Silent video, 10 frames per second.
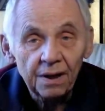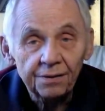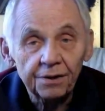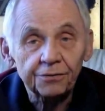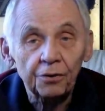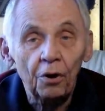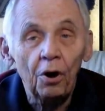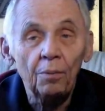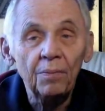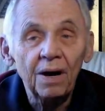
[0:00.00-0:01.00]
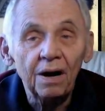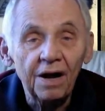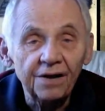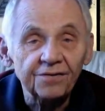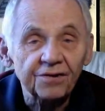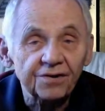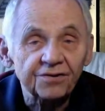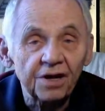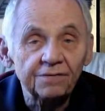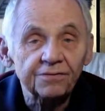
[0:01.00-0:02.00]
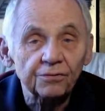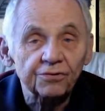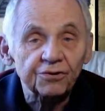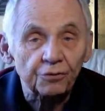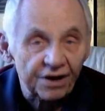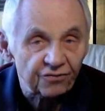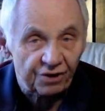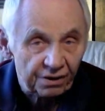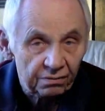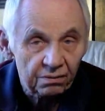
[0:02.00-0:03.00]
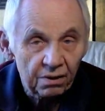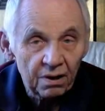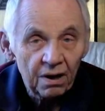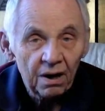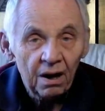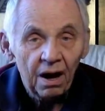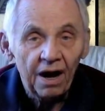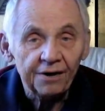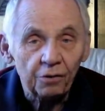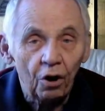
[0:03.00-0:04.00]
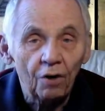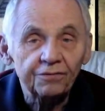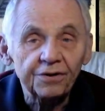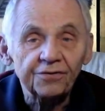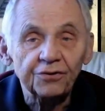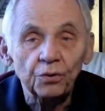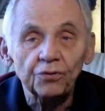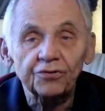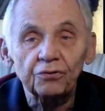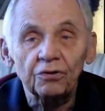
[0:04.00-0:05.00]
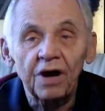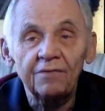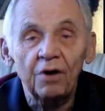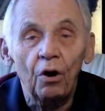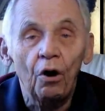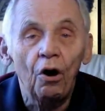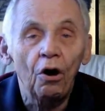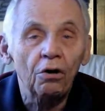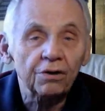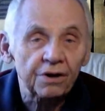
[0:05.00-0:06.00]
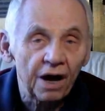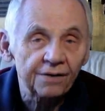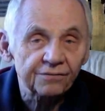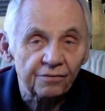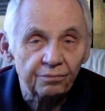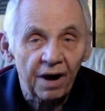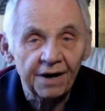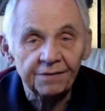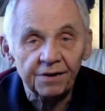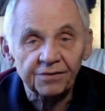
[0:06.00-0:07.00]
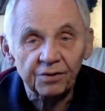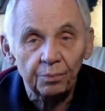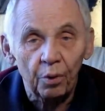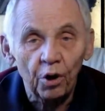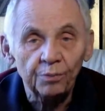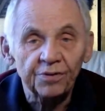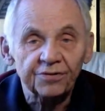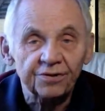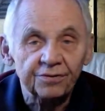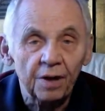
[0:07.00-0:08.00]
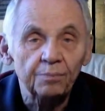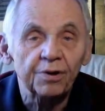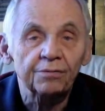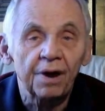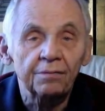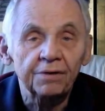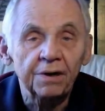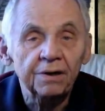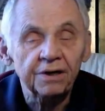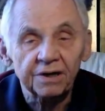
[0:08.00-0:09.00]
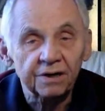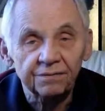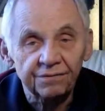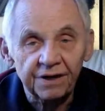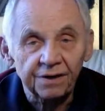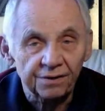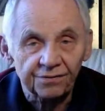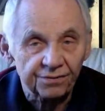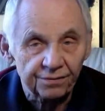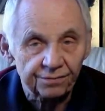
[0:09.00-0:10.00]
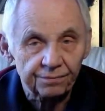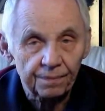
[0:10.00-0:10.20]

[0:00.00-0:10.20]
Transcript: The term lends itself to stretching and often is used to cover all kinds of minor disappointments and temporary inconveniences.